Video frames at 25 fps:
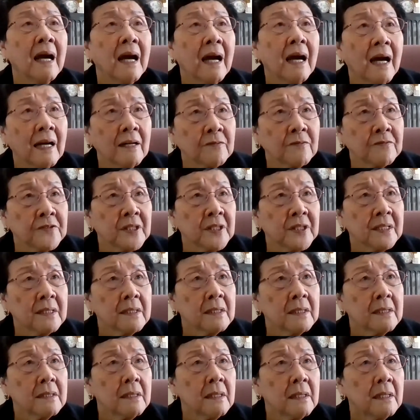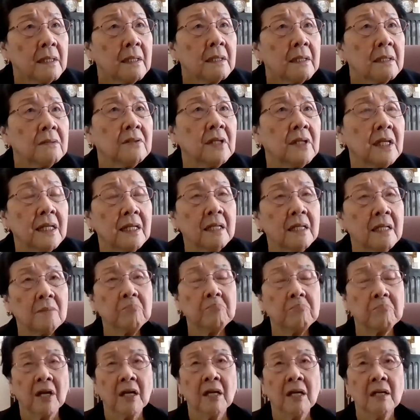after they
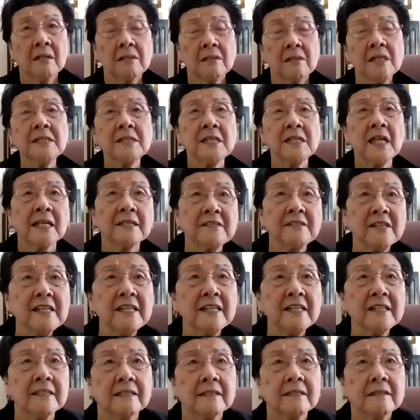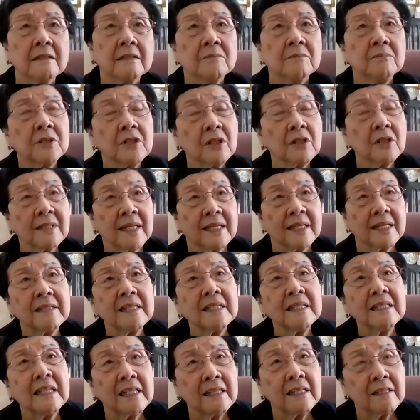eat their dinner, because I
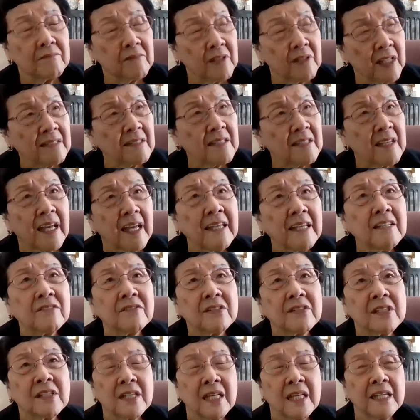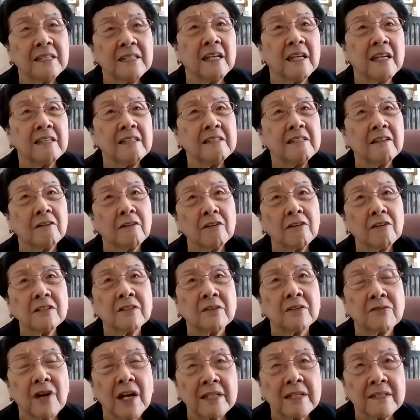think that's the end of the day, they eat a lot
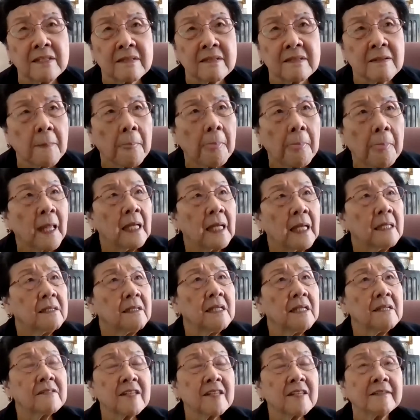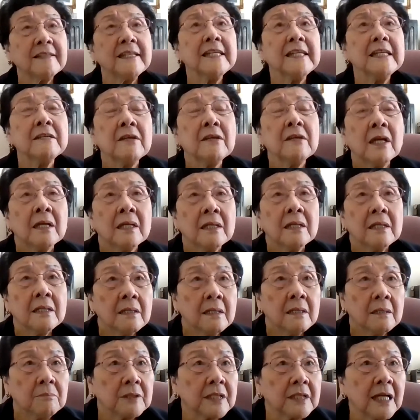of rice, they suddenly
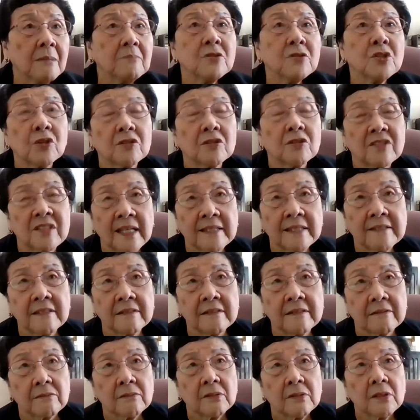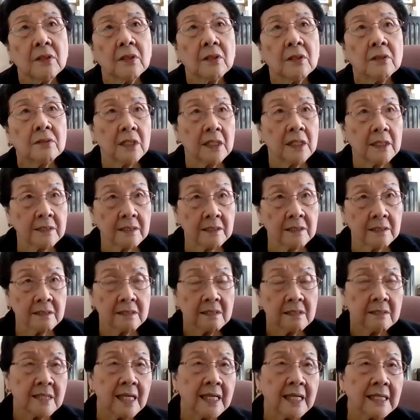become short-sighted. They
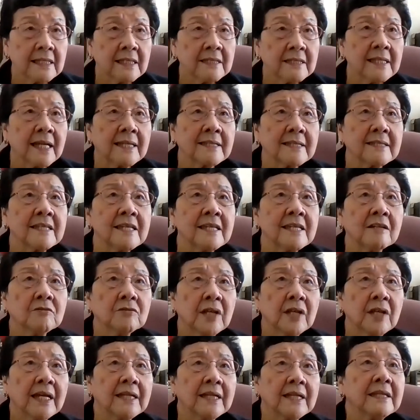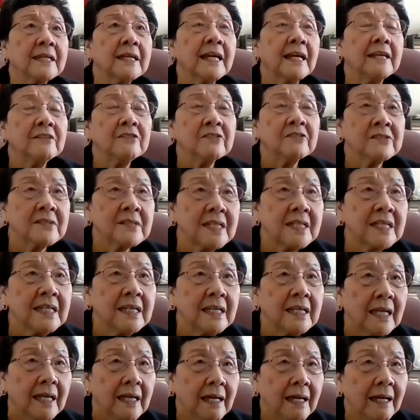take the taxi out and they cannot
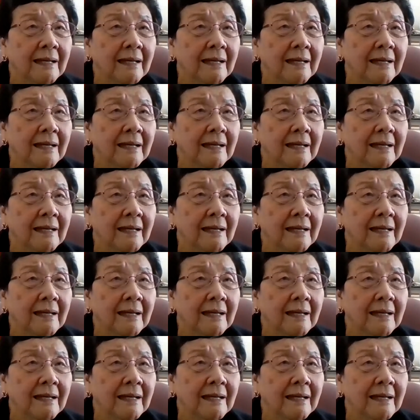see.